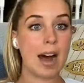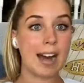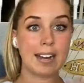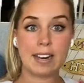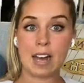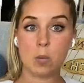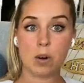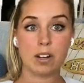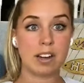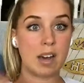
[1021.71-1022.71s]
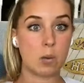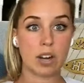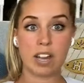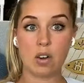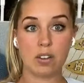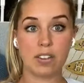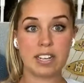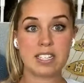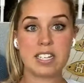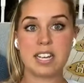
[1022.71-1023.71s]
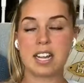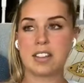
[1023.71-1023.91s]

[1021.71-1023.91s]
how to networking on LinkedIn.